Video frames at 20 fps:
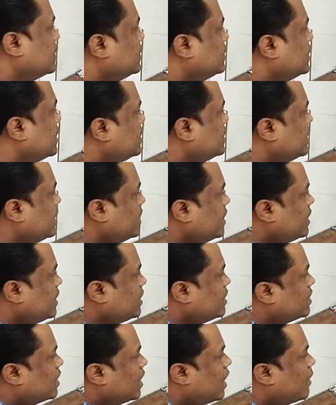Then
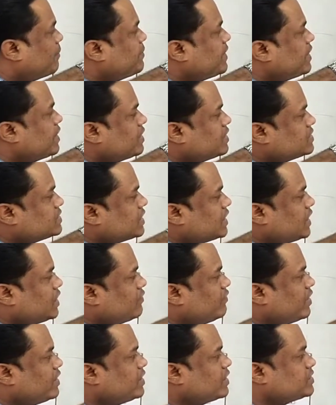they appears in
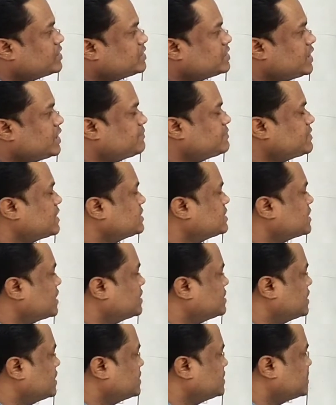various shapes and
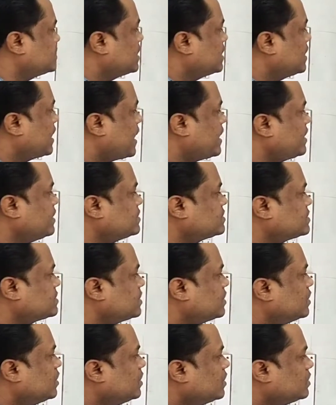sizes, like
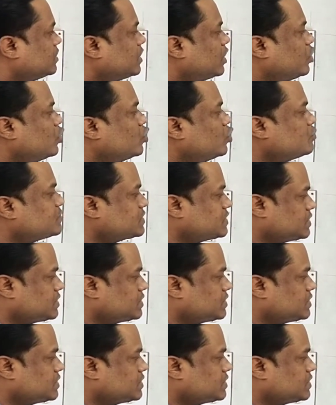the loops,